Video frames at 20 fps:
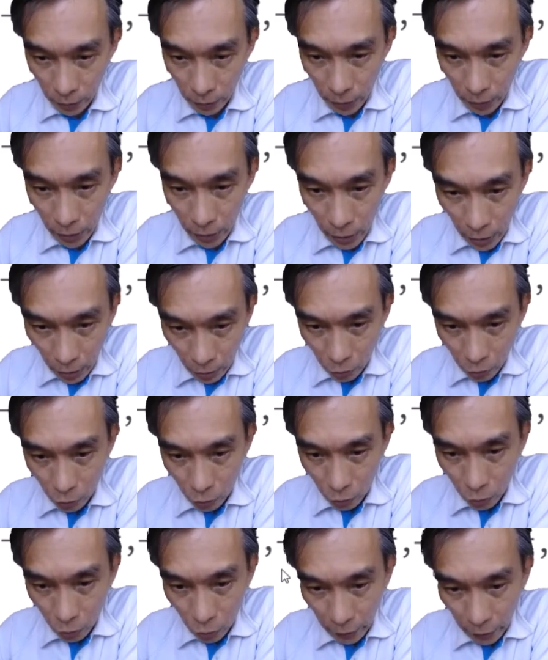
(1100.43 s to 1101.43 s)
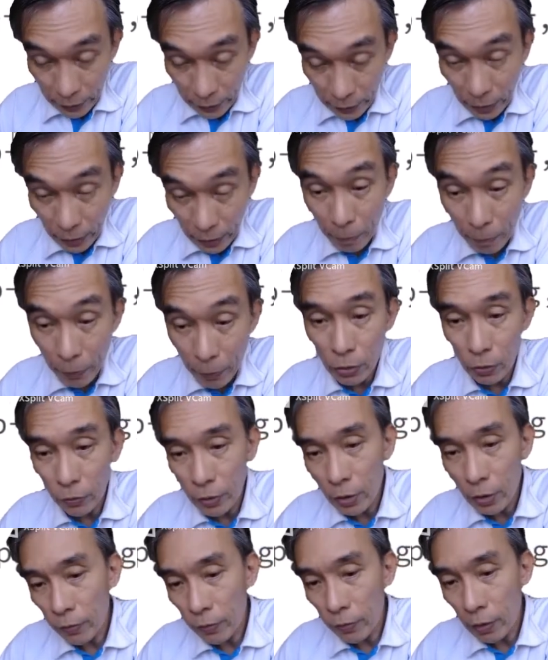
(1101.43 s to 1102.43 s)
So examples of these
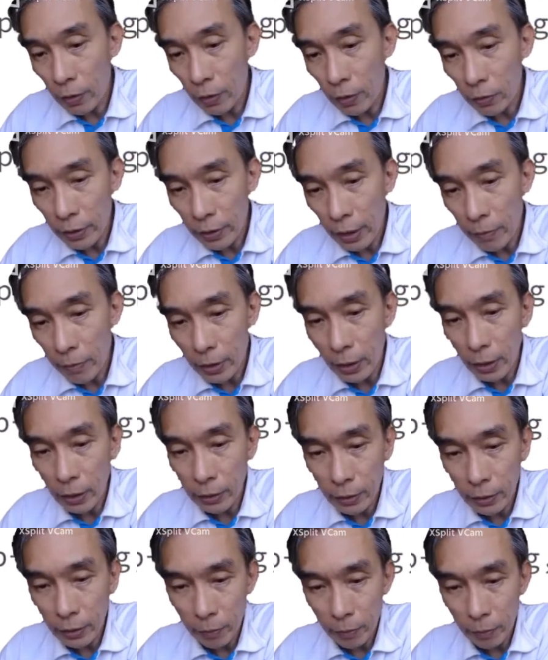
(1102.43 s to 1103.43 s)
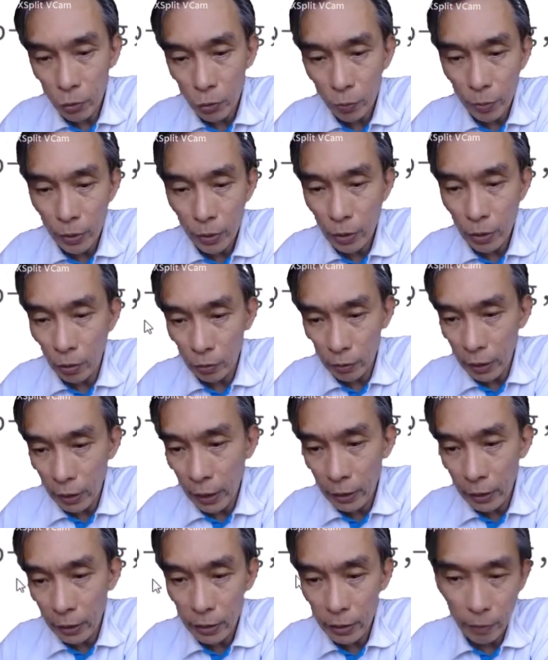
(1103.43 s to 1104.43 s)
files names are WP content,
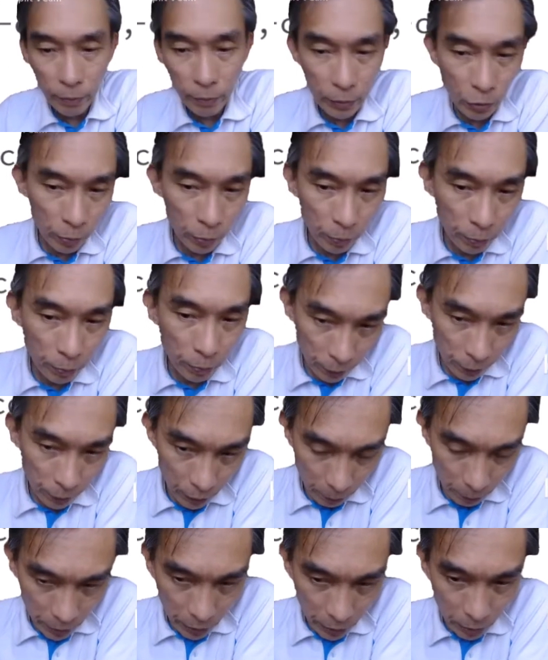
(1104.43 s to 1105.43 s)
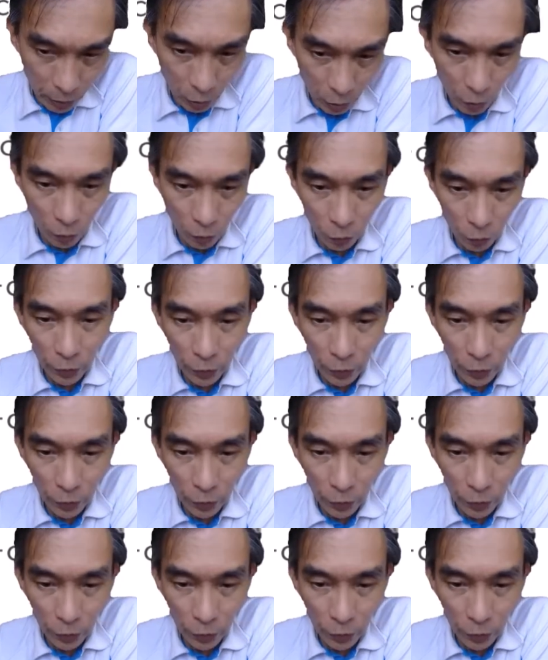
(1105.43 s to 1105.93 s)
WP config.